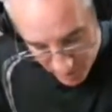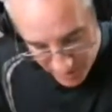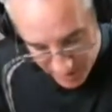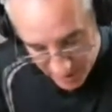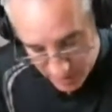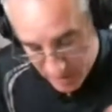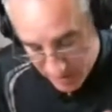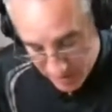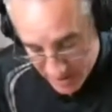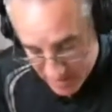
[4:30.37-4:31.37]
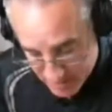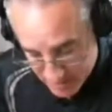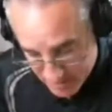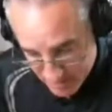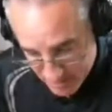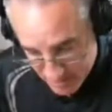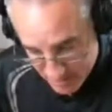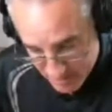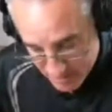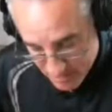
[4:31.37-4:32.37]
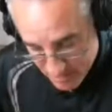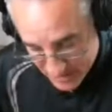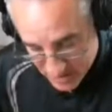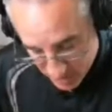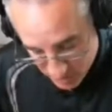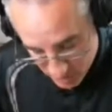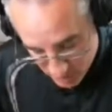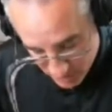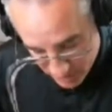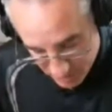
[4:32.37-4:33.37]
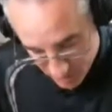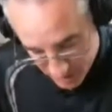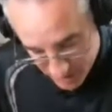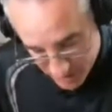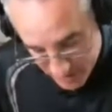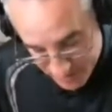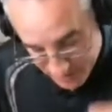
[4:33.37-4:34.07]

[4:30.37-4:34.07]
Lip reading: barbarian, and they tell you in the book,